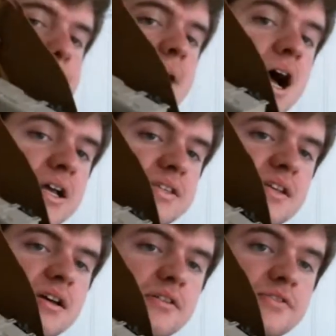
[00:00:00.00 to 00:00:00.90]
box
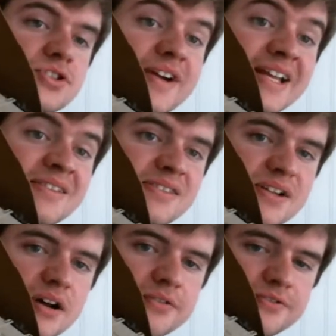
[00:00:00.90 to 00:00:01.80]
of train
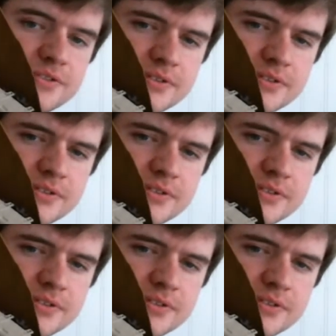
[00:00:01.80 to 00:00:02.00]
stuff.